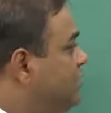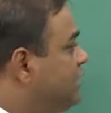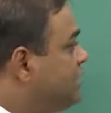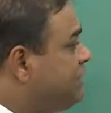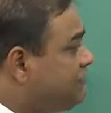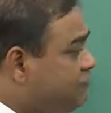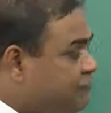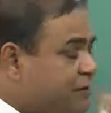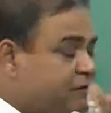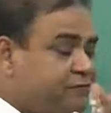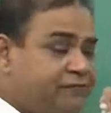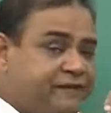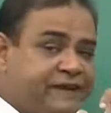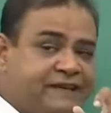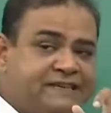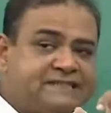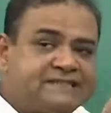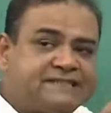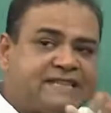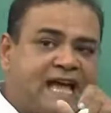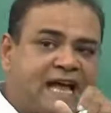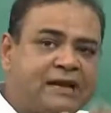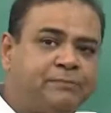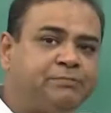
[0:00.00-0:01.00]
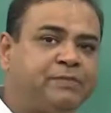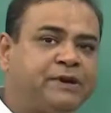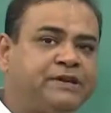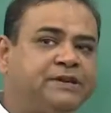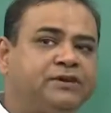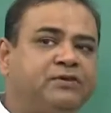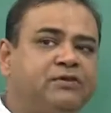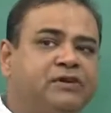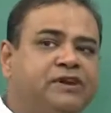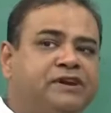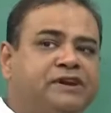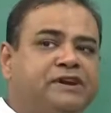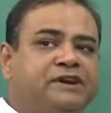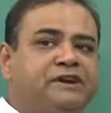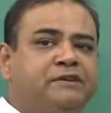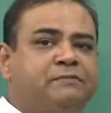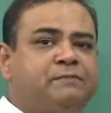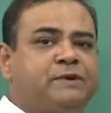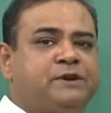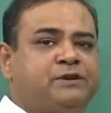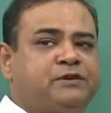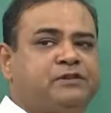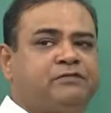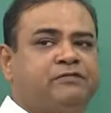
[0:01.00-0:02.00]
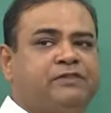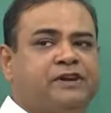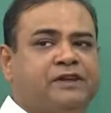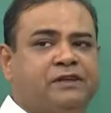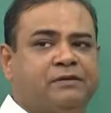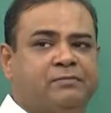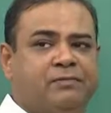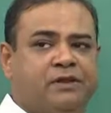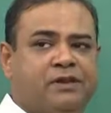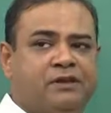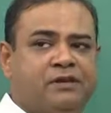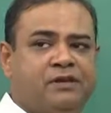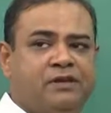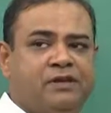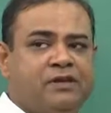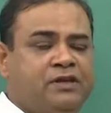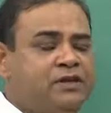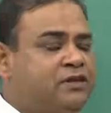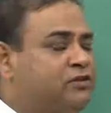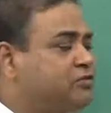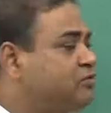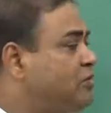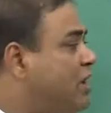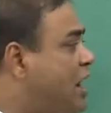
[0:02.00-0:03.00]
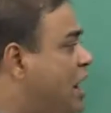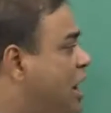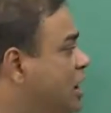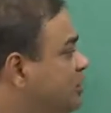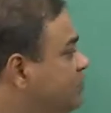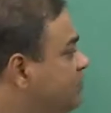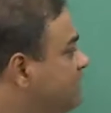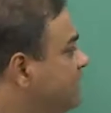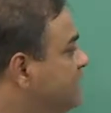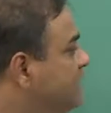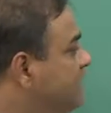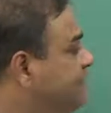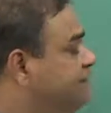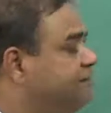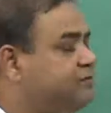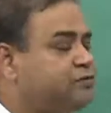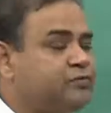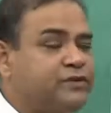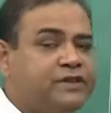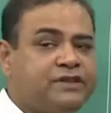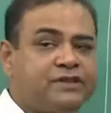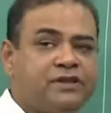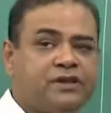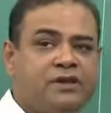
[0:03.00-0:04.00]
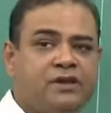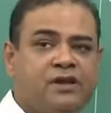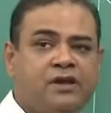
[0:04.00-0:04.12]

if I fix that particular independent variable, so I will be left with,